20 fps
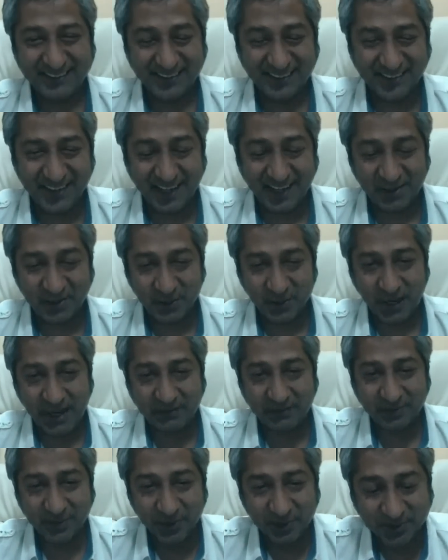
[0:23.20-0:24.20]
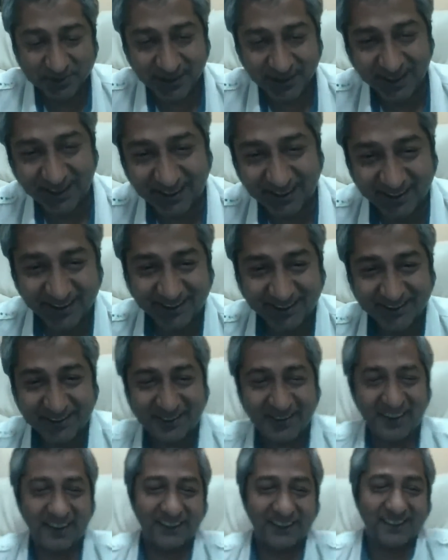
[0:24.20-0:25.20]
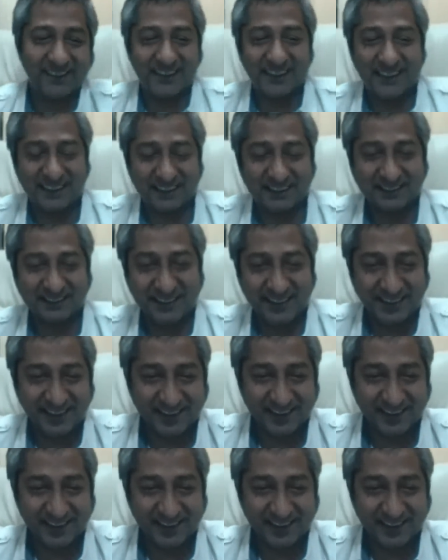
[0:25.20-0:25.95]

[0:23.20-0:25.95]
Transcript: it's great to have you here. And